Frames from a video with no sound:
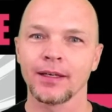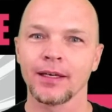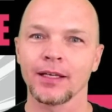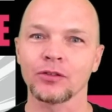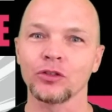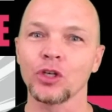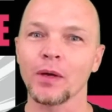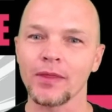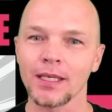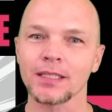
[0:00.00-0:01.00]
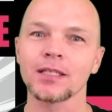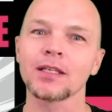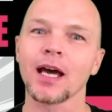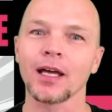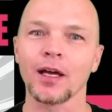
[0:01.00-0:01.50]
And so do you know what? This is
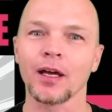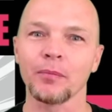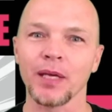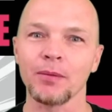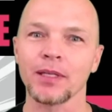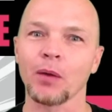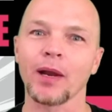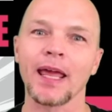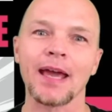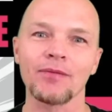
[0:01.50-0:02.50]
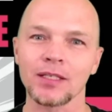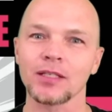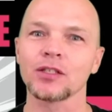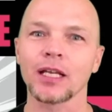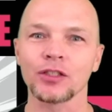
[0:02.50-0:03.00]
not a baby that I want to have. This
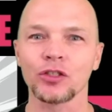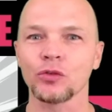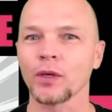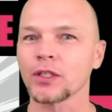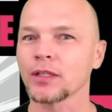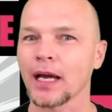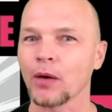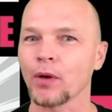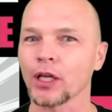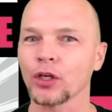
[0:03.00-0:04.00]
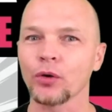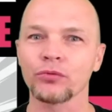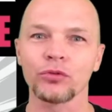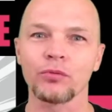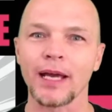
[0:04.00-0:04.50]
is not a situation that I want to go
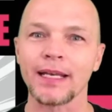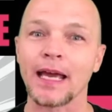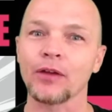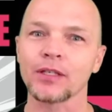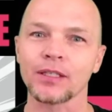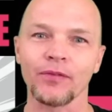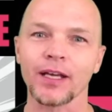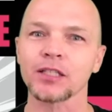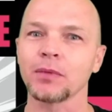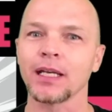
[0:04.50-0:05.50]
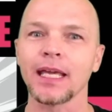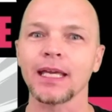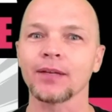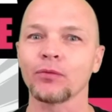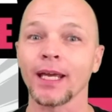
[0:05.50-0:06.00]
through right now. This affects me in a
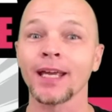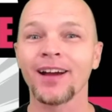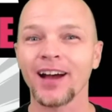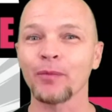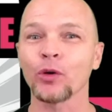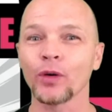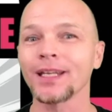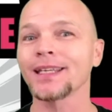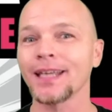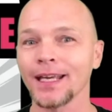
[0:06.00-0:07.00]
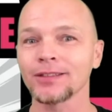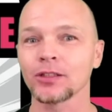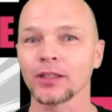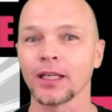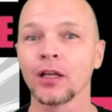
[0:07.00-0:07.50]
negative way. I'm going to
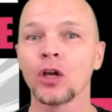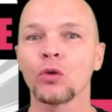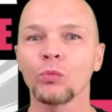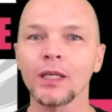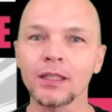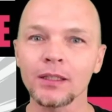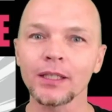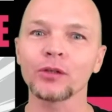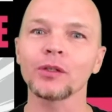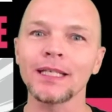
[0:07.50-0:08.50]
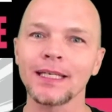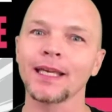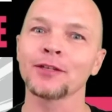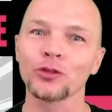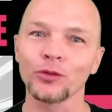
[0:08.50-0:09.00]
cancel it. We can literally
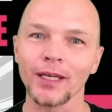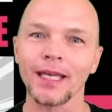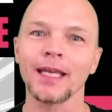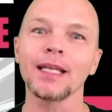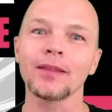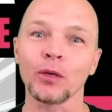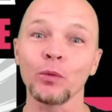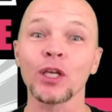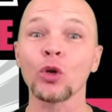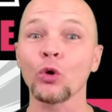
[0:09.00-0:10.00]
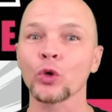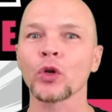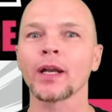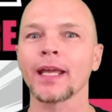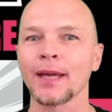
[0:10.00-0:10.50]
cancel anything. We can order it
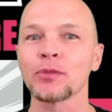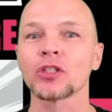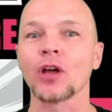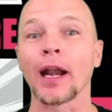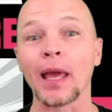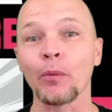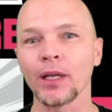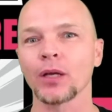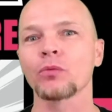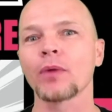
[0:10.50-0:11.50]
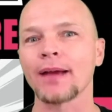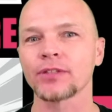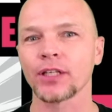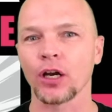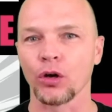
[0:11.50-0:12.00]
on Amazon, and when it arrives
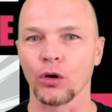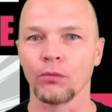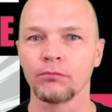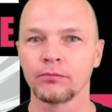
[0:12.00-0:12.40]
at our home,